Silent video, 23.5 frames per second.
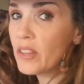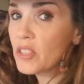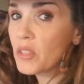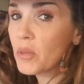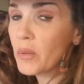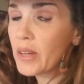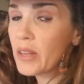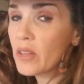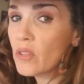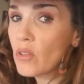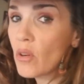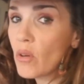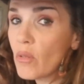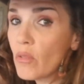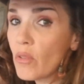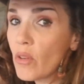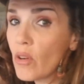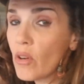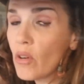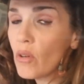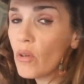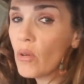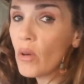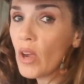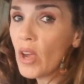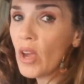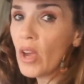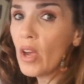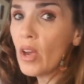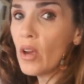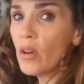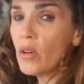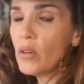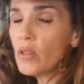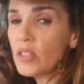so I don't know
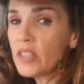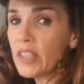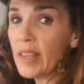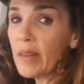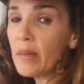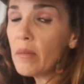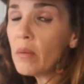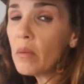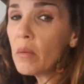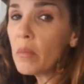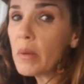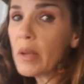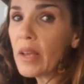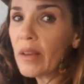who sent them to me.